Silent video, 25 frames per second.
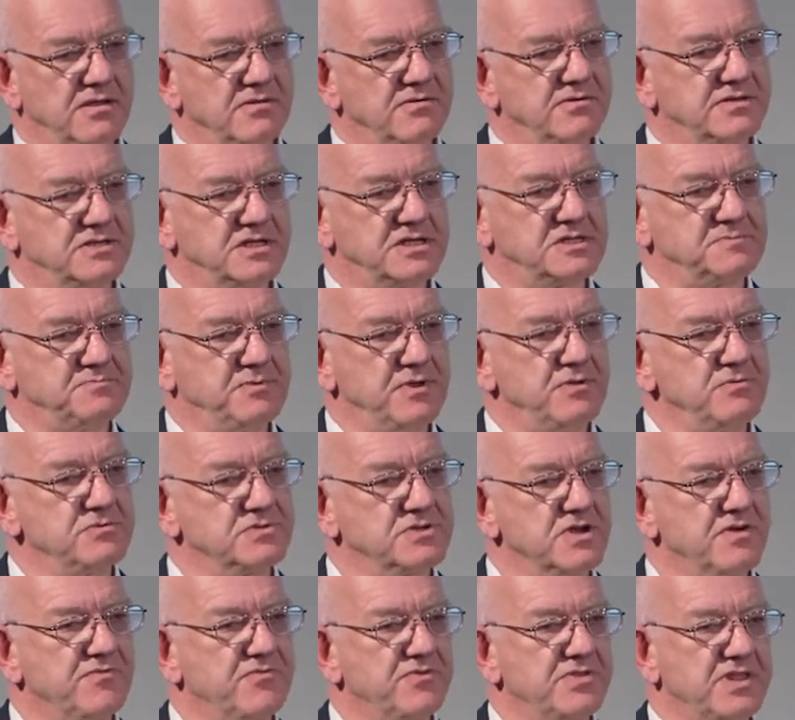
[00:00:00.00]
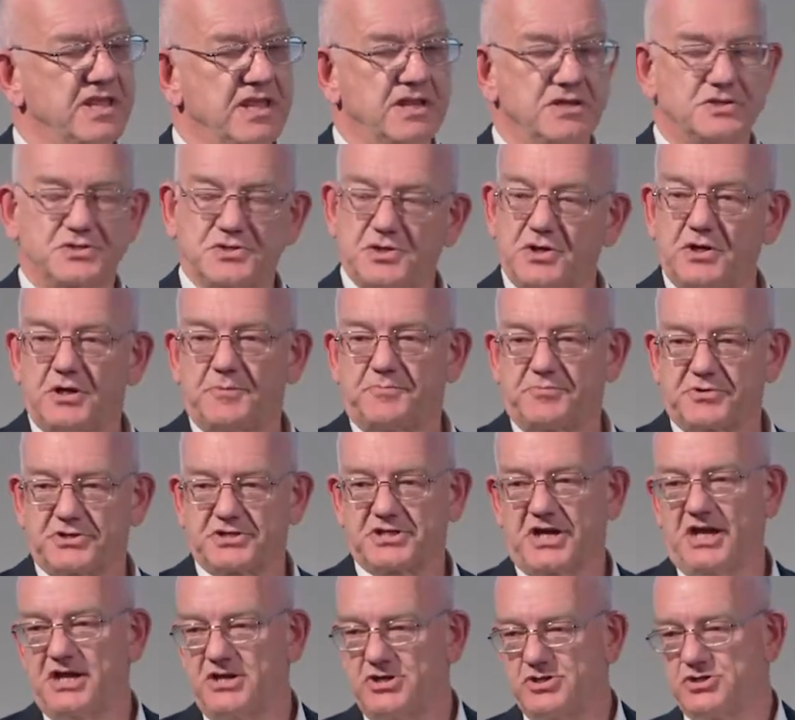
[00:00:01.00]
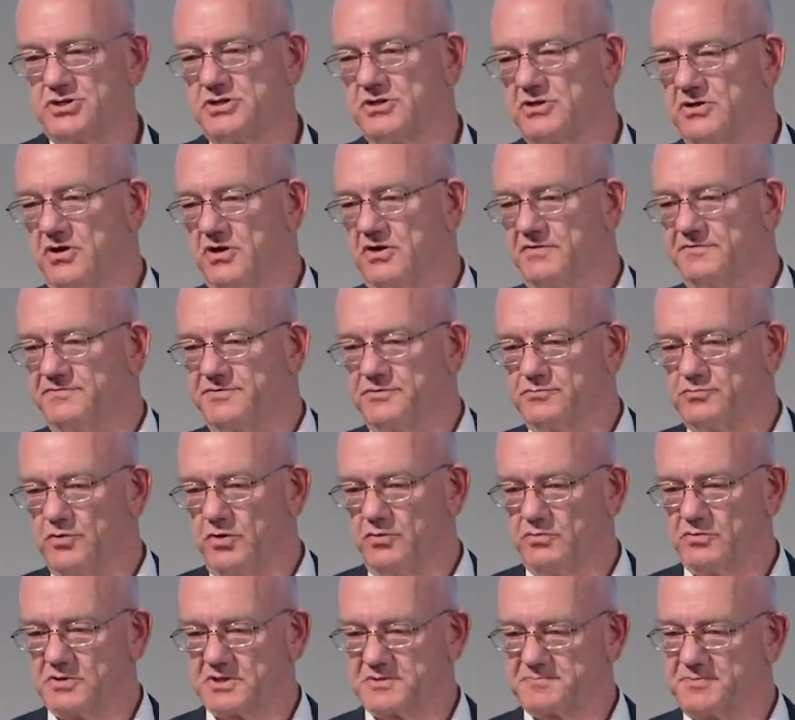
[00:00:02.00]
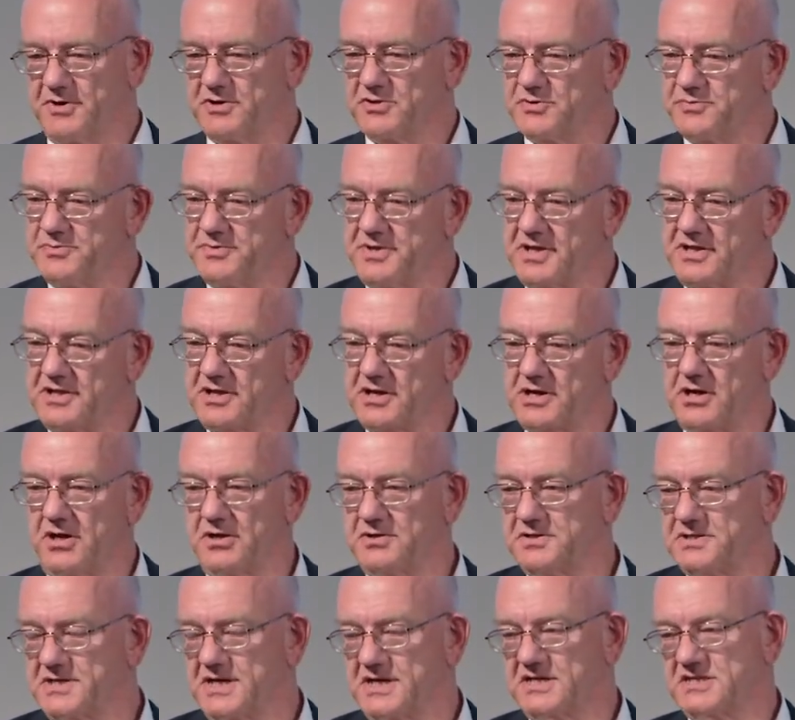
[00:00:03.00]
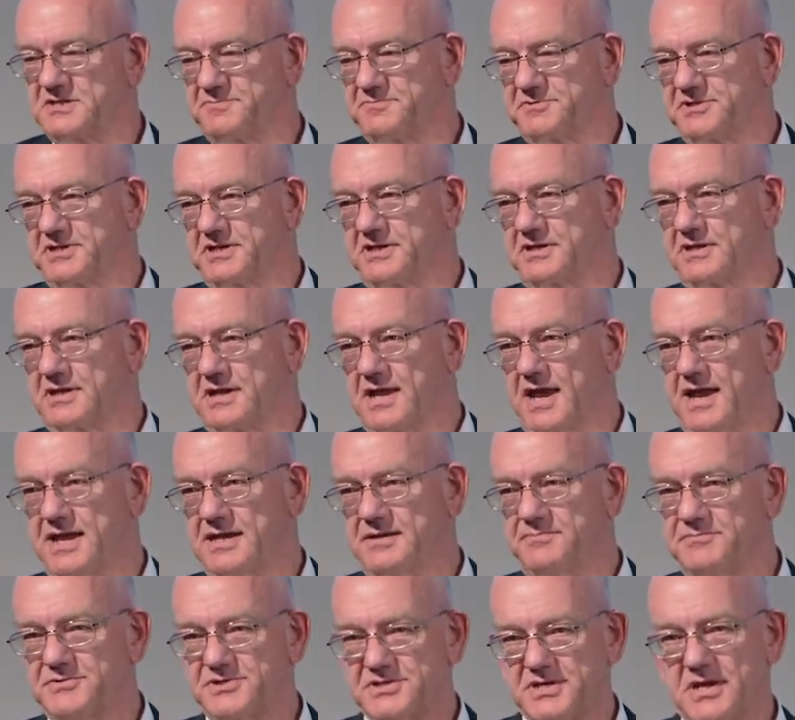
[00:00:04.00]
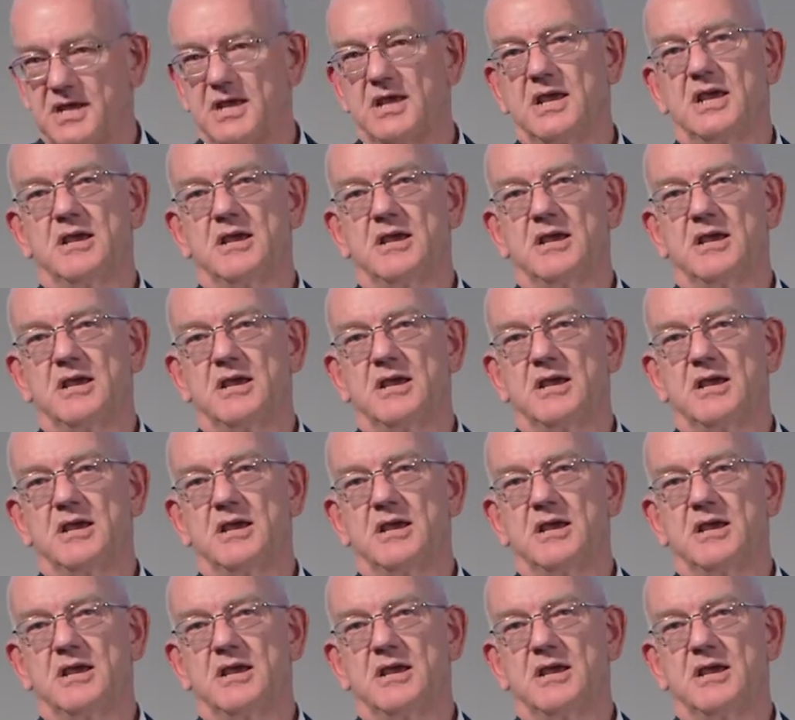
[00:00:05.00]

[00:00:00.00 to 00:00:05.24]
disputes over the interpretation of the rules, both within the context of particular games,